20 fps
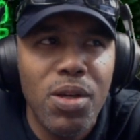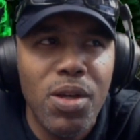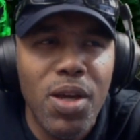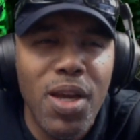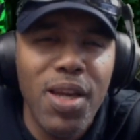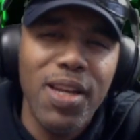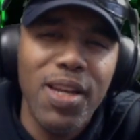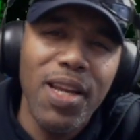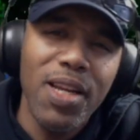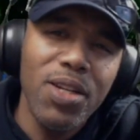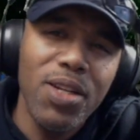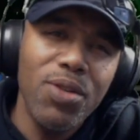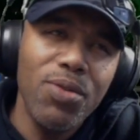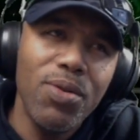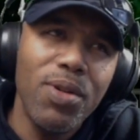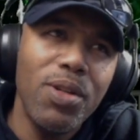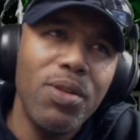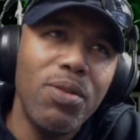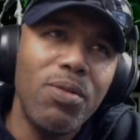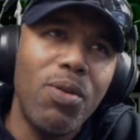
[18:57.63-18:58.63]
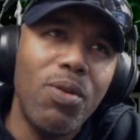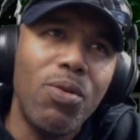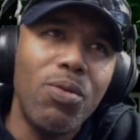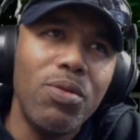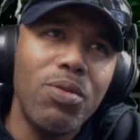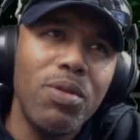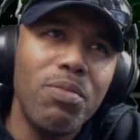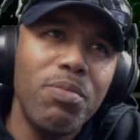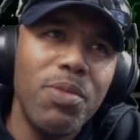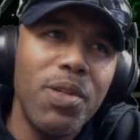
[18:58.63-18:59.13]
And ain't you a little
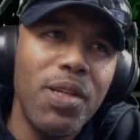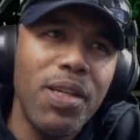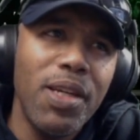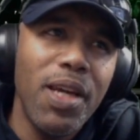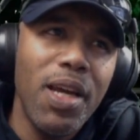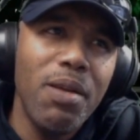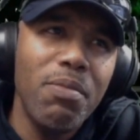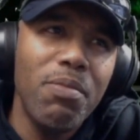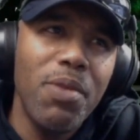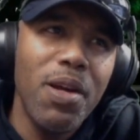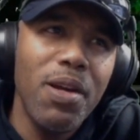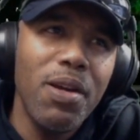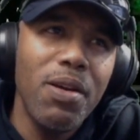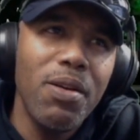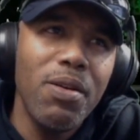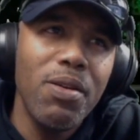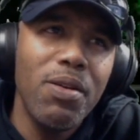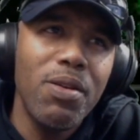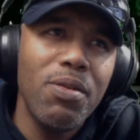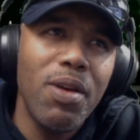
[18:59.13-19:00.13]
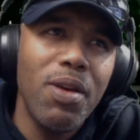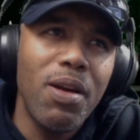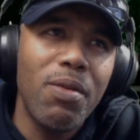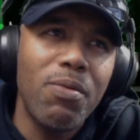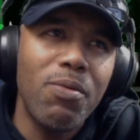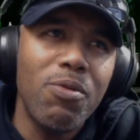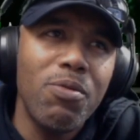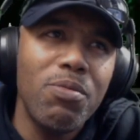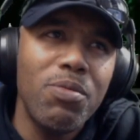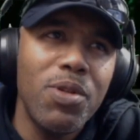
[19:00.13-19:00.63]
old to be a gangbanger?
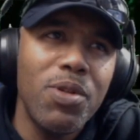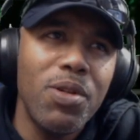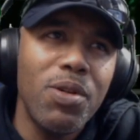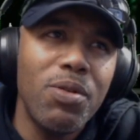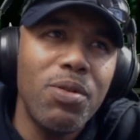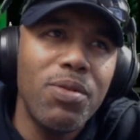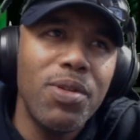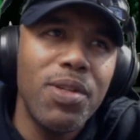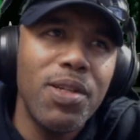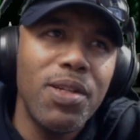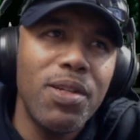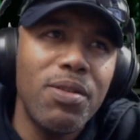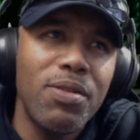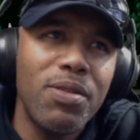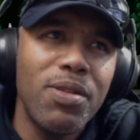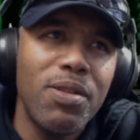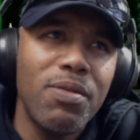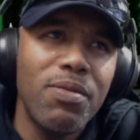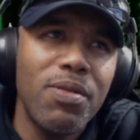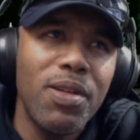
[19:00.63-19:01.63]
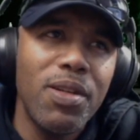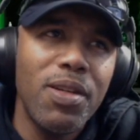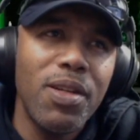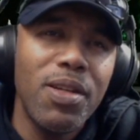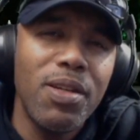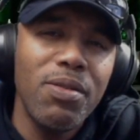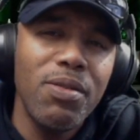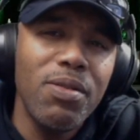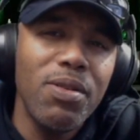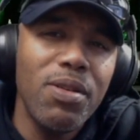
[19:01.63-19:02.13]
got rooms in the hotel or something like
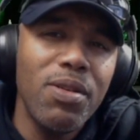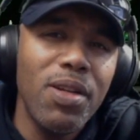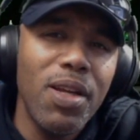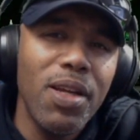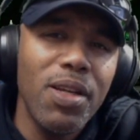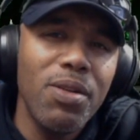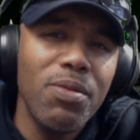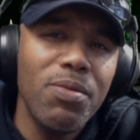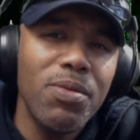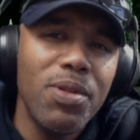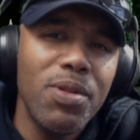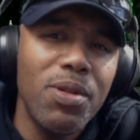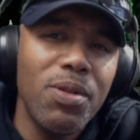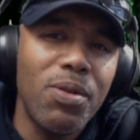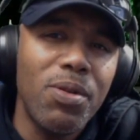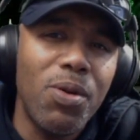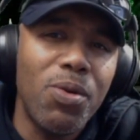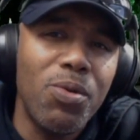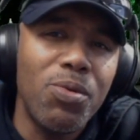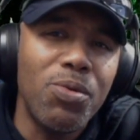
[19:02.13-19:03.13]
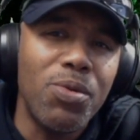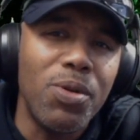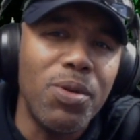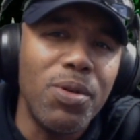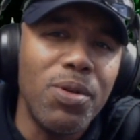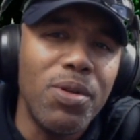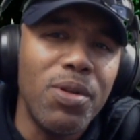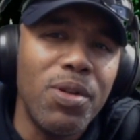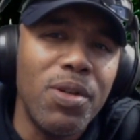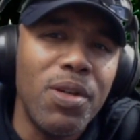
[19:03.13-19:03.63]
that. You look like you was a little older.
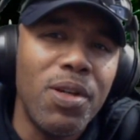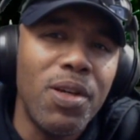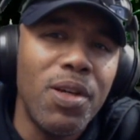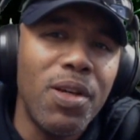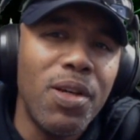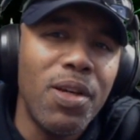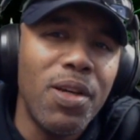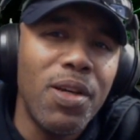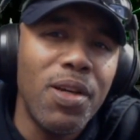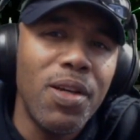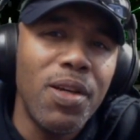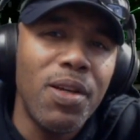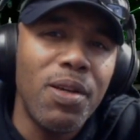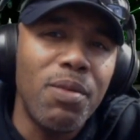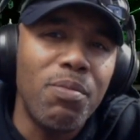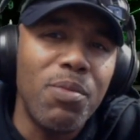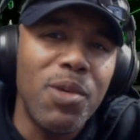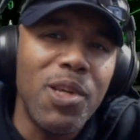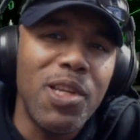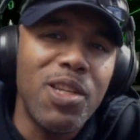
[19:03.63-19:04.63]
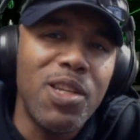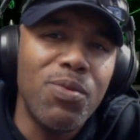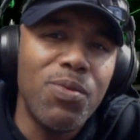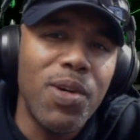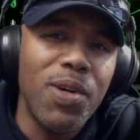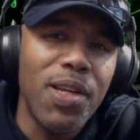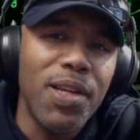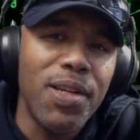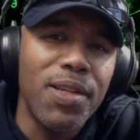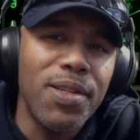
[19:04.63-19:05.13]
mid
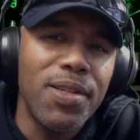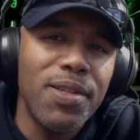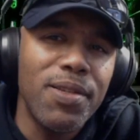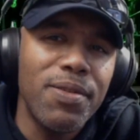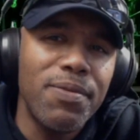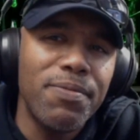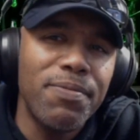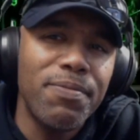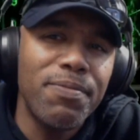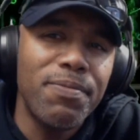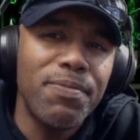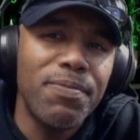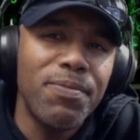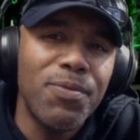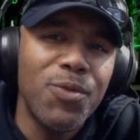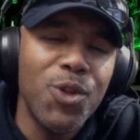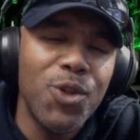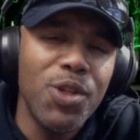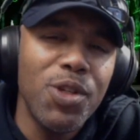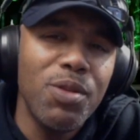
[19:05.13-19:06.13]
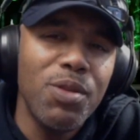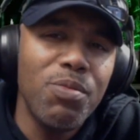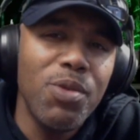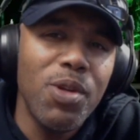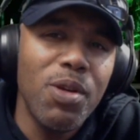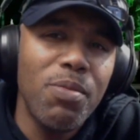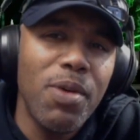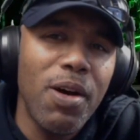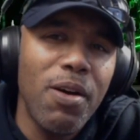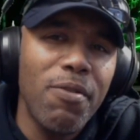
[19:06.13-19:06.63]
twenties. You should
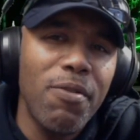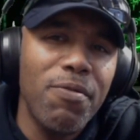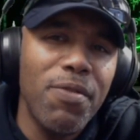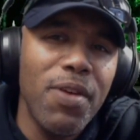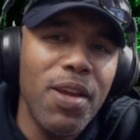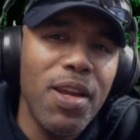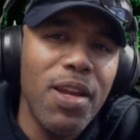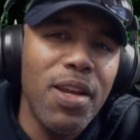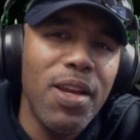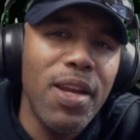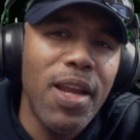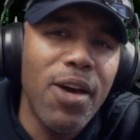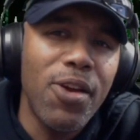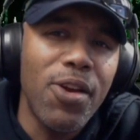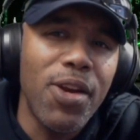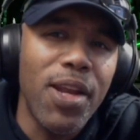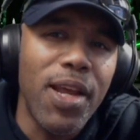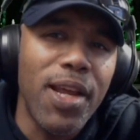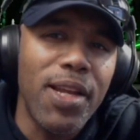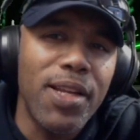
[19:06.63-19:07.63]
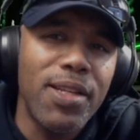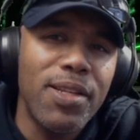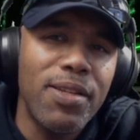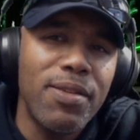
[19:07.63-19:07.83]
be about fading out of that.